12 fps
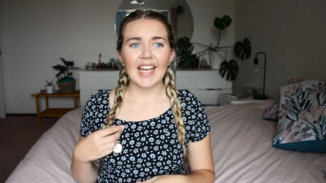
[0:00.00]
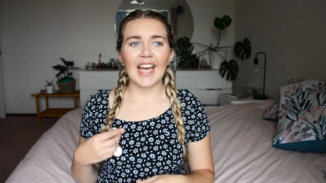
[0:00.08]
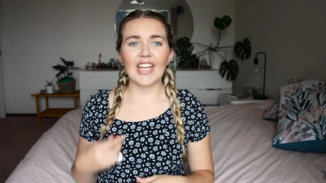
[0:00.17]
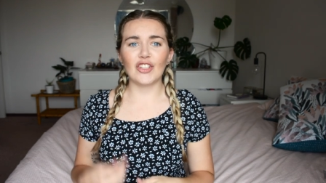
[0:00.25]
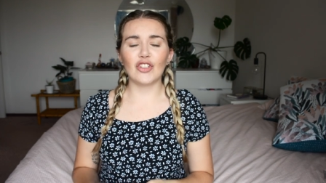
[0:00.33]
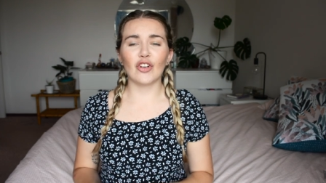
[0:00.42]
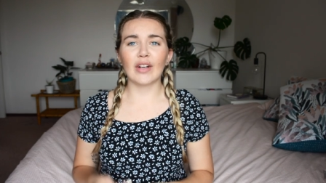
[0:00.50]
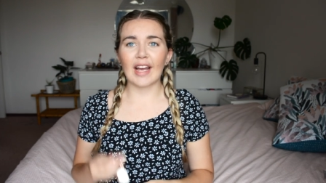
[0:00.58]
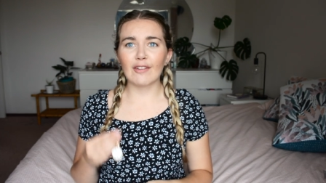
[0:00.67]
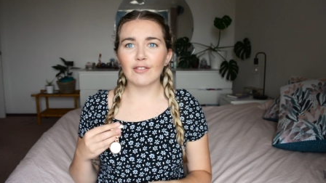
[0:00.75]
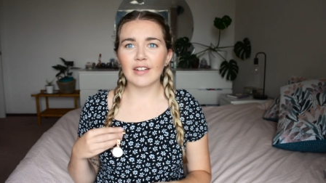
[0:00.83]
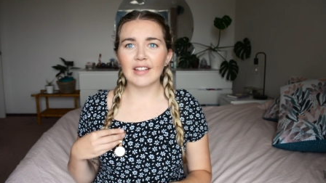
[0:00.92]
and you don't
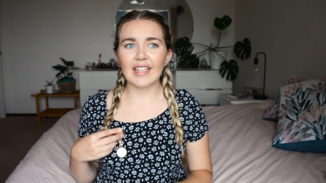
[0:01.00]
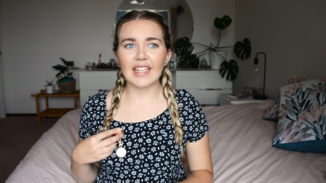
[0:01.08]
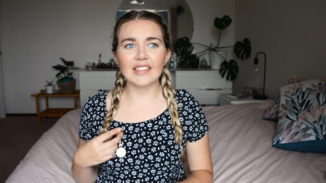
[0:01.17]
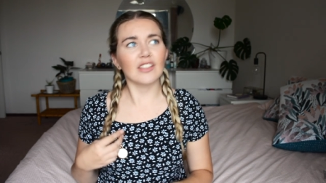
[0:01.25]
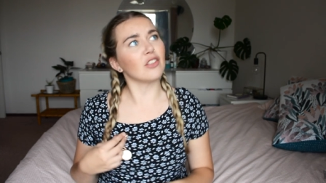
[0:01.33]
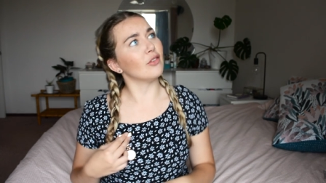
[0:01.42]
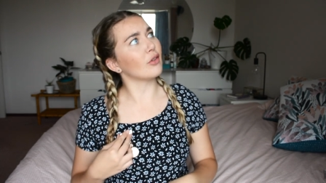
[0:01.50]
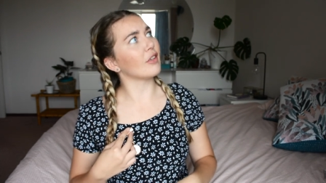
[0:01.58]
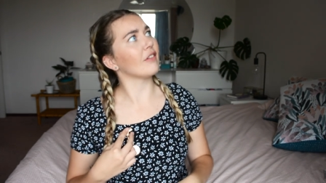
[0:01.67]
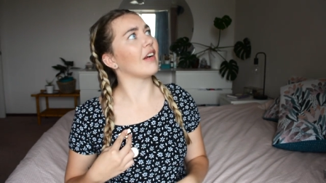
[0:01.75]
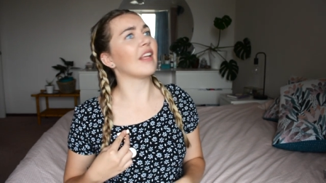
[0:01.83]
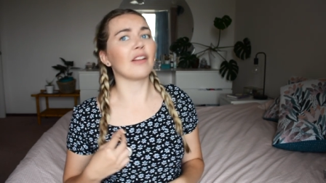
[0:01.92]
have one of these, you're
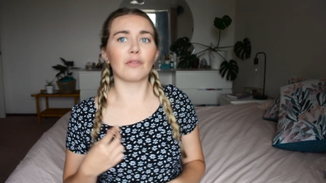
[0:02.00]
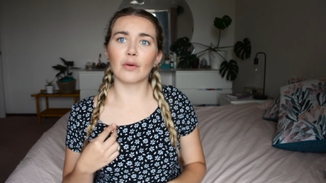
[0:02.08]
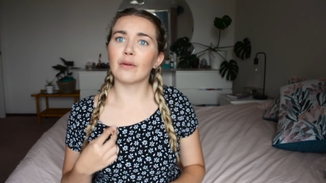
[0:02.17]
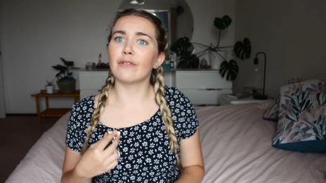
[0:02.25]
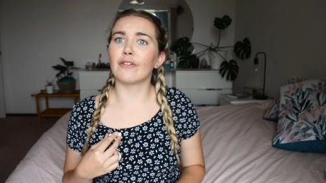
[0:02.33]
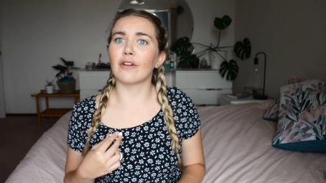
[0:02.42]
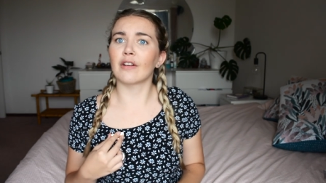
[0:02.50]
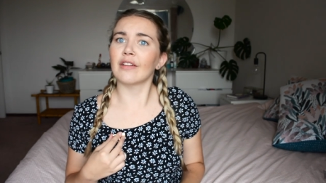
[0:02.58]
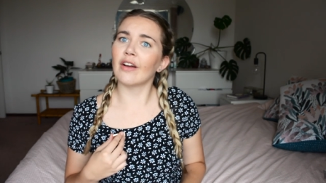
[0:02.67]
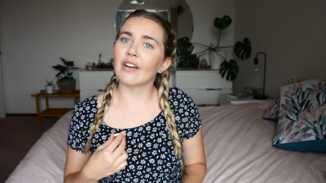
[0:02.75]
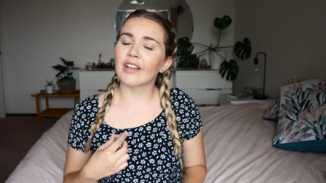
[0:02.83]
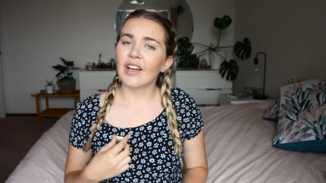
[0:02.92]
looking around the room for a
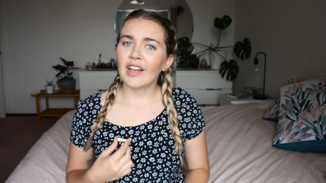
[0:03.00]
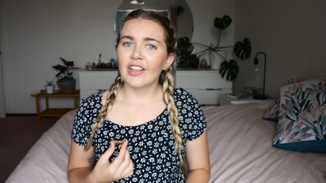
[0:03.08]
clock,